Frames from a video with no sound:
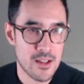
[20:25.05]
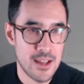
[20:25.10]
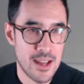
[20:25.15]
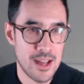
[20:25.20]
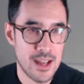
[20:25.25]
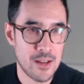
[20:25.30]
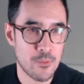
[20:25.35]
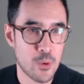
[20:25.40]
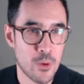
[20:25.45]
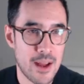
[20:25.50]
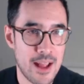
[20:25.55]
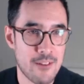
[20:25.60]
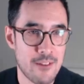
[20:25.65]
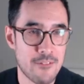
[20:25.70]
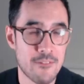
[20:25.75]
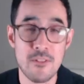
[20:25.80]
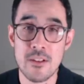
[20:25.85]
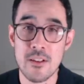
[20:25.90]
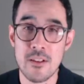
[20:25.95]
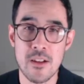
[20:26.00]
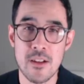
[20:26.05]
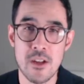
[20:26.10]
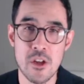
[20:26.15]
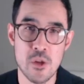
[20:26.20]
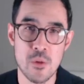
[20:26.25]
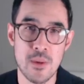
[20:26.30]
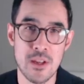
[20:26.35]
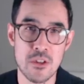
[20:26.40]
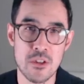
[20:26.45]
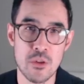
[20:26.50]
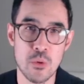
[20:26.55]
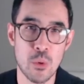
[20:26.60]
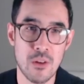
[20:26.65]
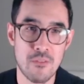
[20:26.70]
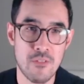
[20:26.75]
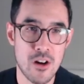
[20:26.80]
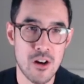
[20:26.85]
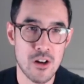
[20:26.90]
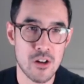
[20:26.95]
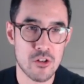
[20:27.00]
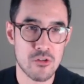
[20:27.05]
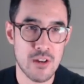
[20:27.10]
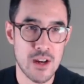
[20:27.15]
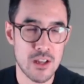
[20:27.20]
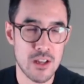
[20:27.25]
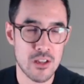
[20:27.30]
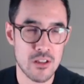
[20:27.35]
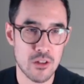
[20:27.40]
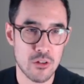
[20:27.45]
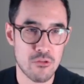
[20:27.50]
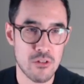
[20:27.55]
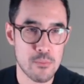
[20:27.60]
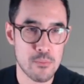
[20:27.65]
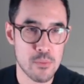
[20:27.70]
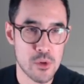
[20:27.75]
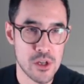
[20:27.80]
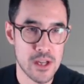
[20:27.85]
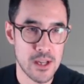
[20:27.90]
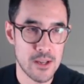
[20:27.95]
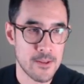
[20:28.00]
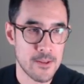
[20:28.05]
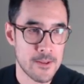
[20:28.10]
and we'll have issuing to all of our traders a crib sheet,